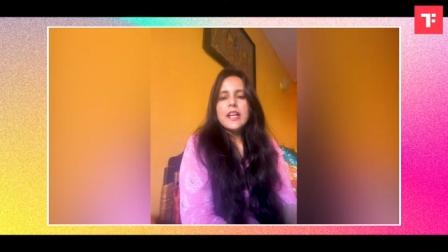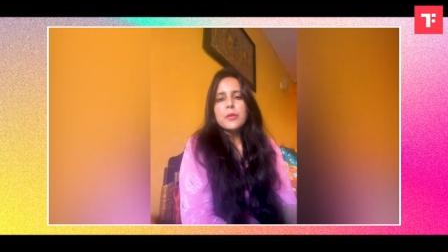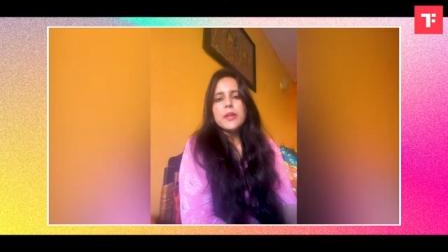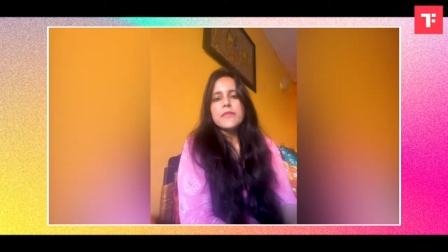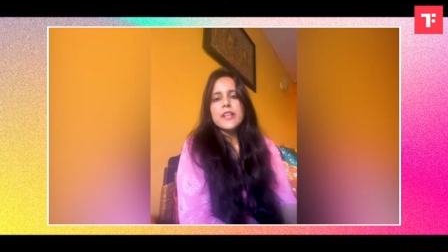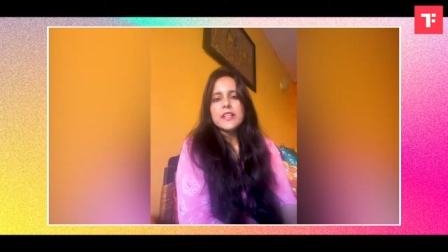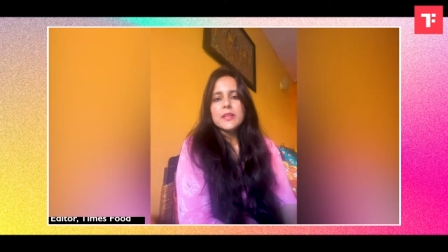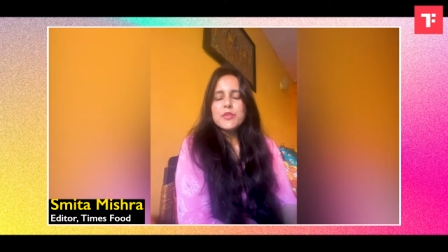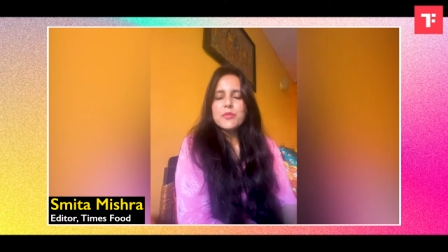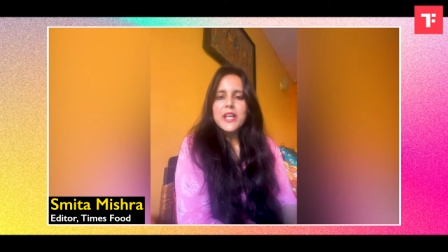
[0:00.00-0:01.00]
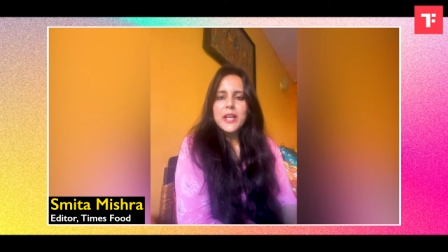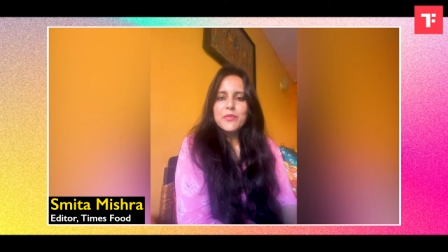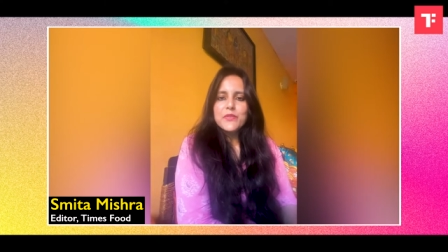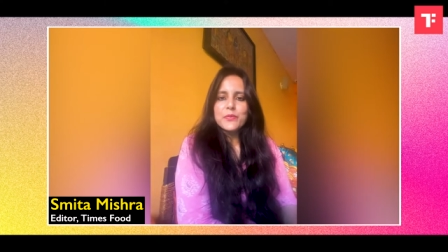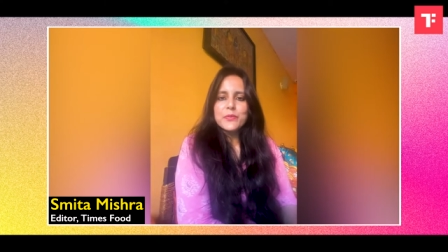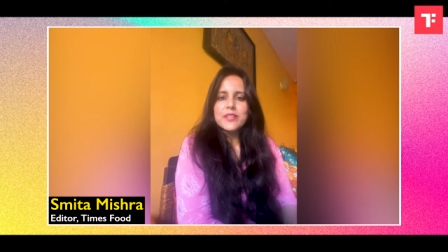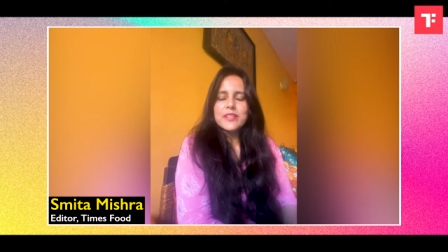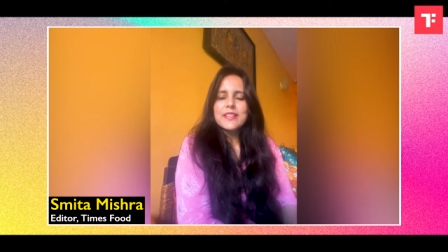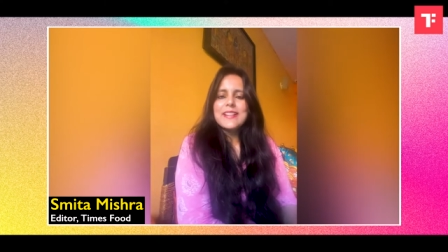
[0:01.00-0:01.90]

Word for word: Hello and welcome to Times Food.